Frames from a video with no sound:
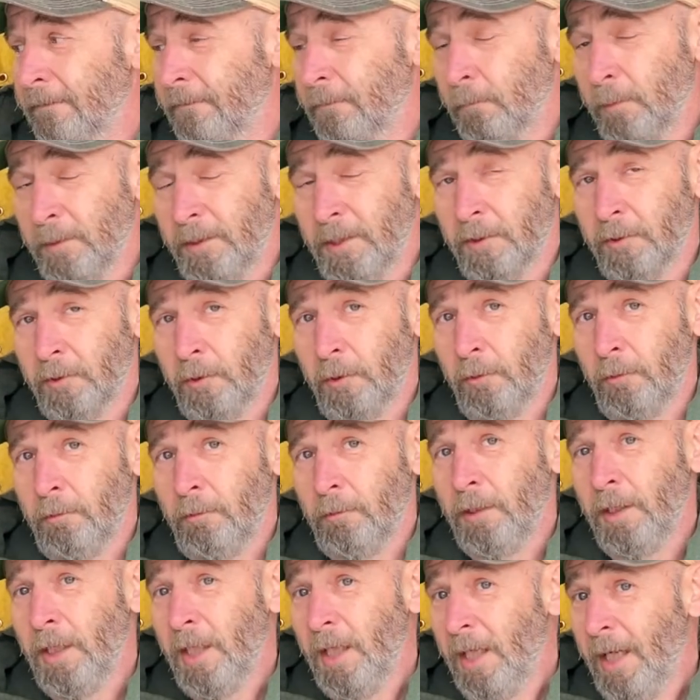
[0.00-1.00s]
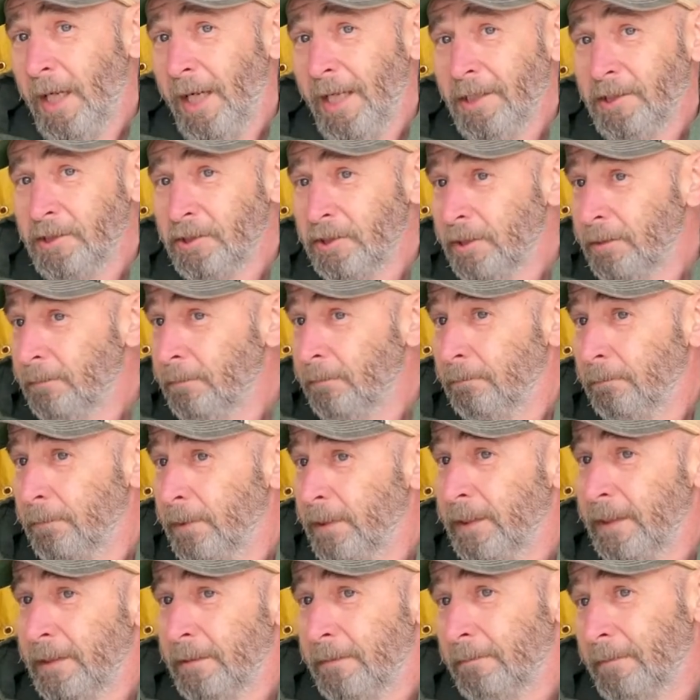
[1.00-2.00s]
With the tune, I should
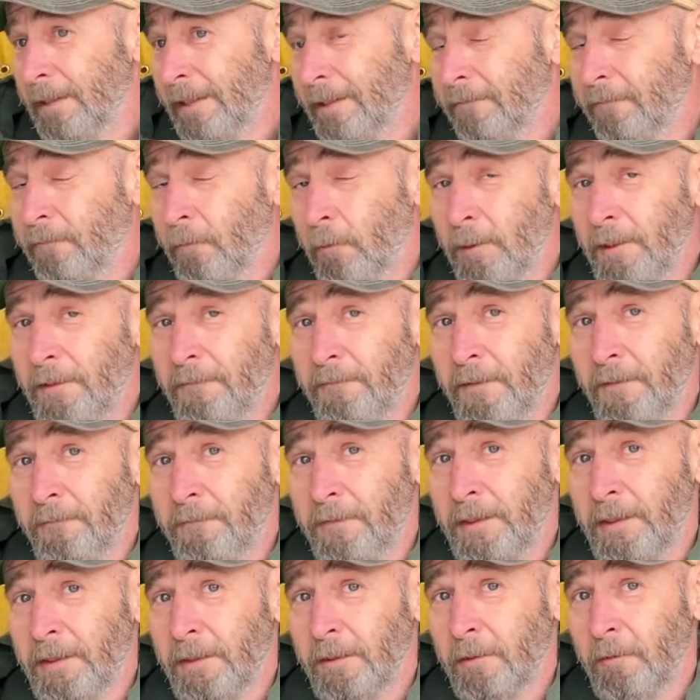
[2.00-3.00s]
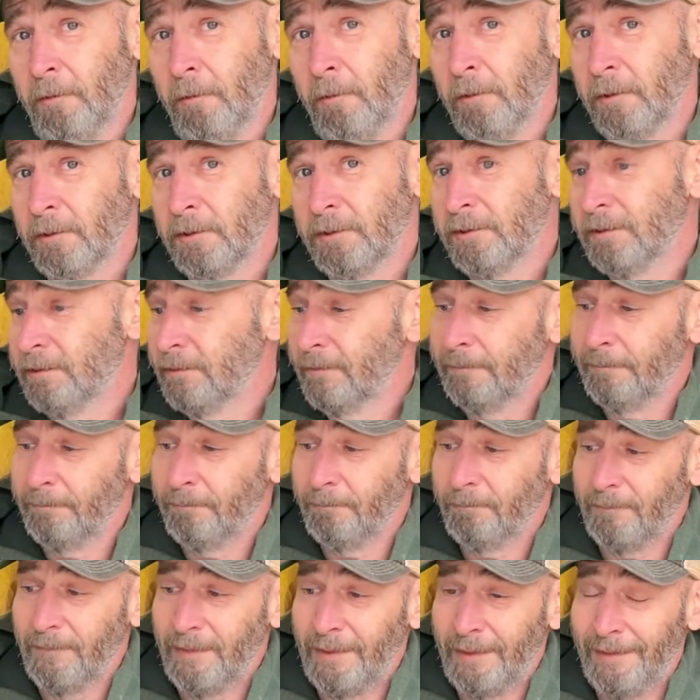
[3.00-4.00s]
be like 40, 50 horse
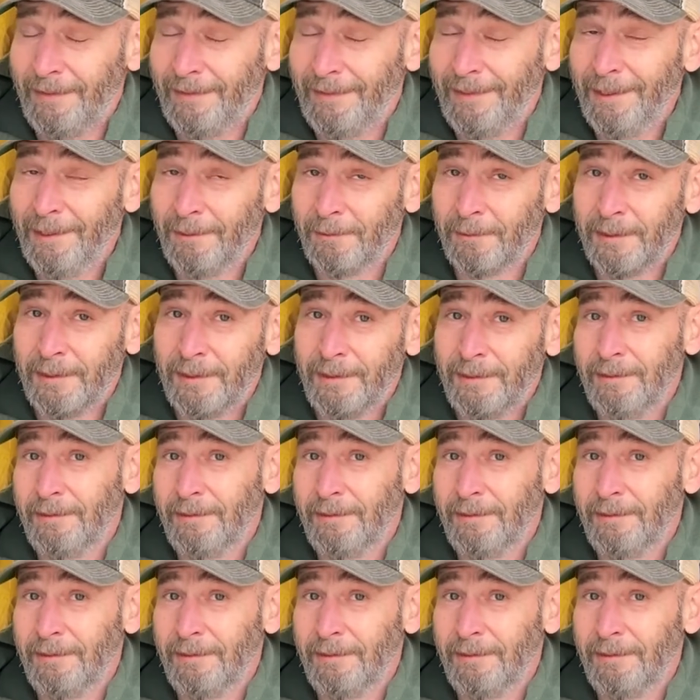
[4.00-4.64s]
in theory.